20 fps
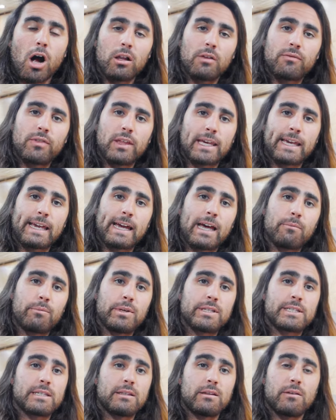All of the
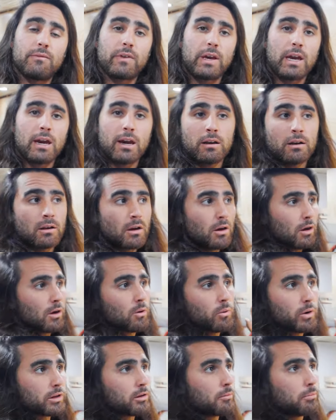cabinets in the van
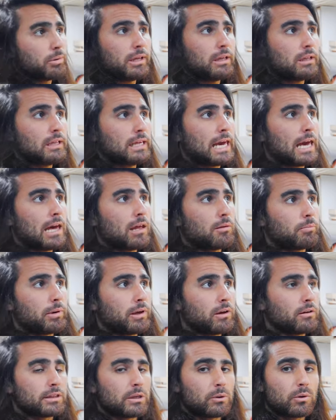were completely hand built.